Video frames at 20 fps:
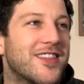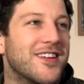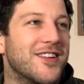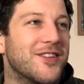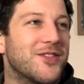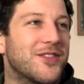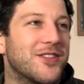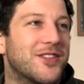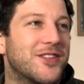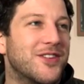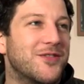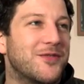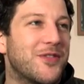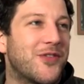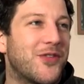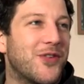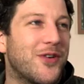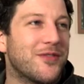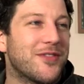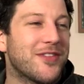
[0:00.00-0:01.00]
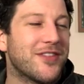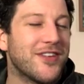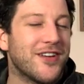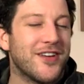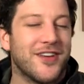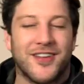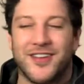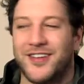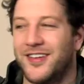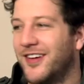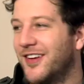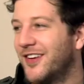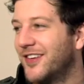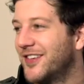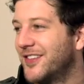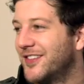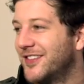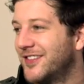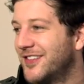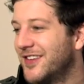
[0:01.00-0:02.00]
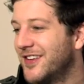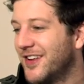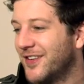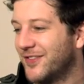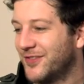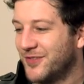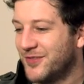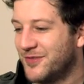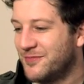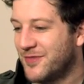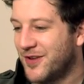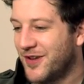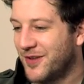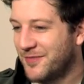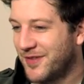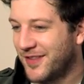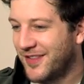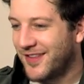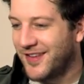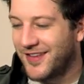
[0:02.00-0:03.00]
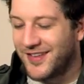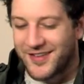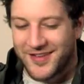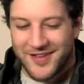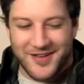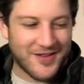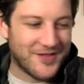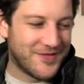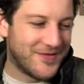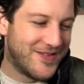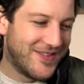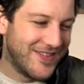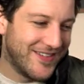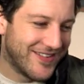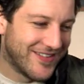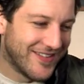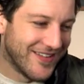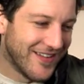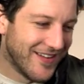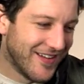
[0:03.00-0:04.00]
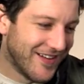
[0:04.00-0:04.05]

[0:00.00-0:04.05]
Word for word: thing I want to do before I'm 30, oh, you didn't have to remind me of that,